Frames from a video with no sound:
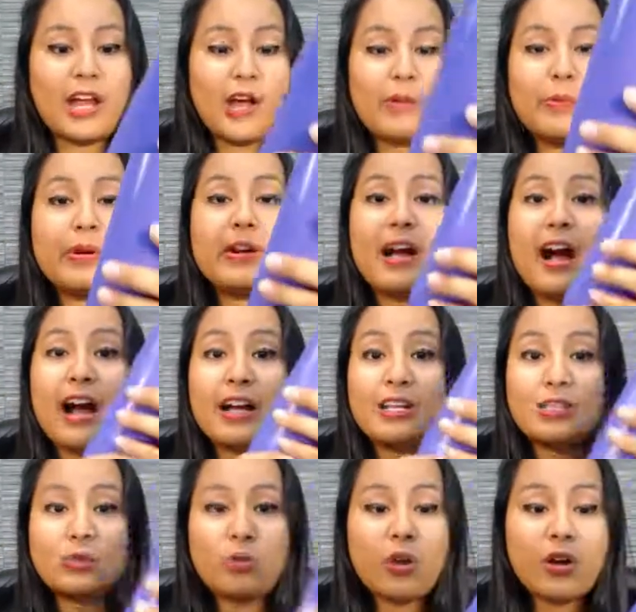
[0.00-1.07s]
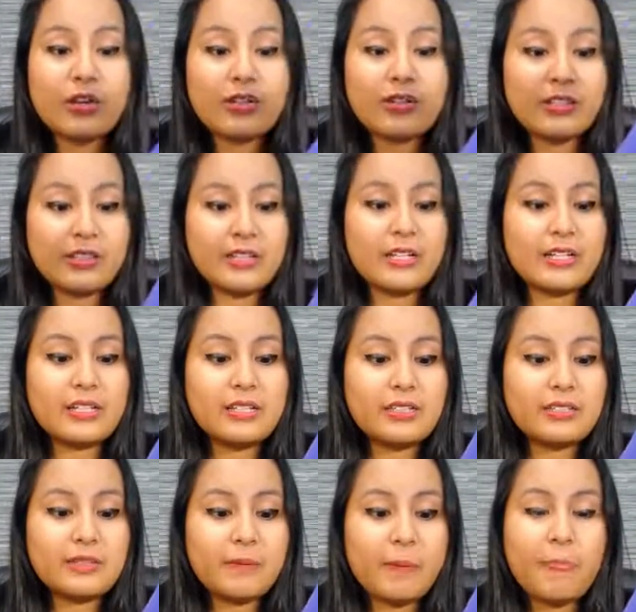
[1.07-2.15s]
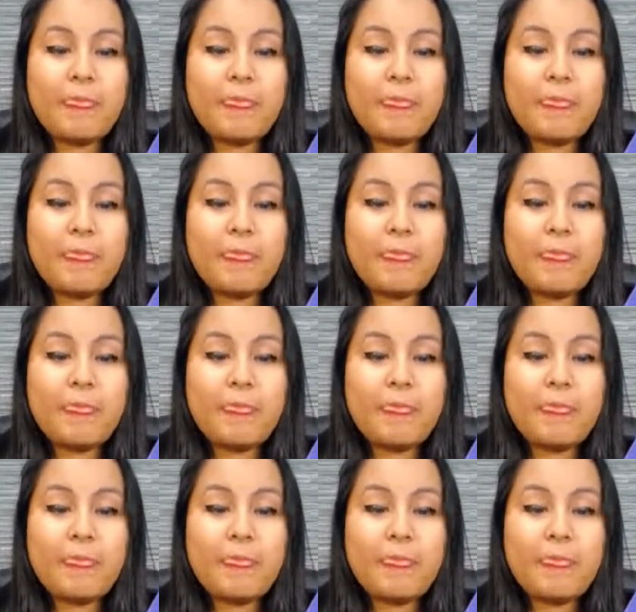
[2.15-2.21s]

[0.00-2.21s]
I put ice water in this